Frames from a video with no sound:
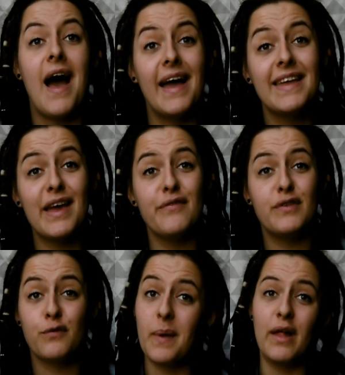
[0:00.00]
I gave
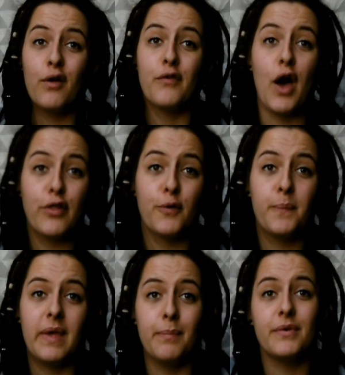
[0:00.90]
The Smell of Other
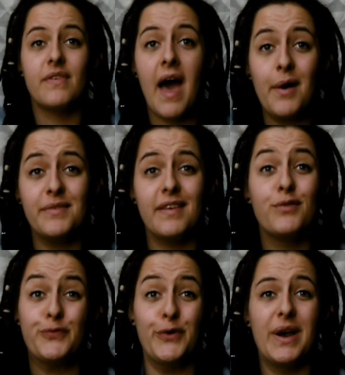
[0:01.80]
People's
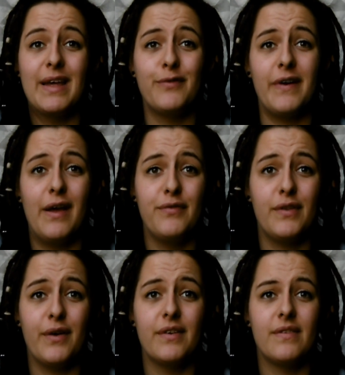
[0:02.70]
Houses 4 out of 5
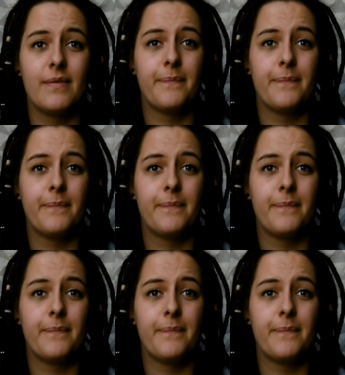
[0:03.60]
stars.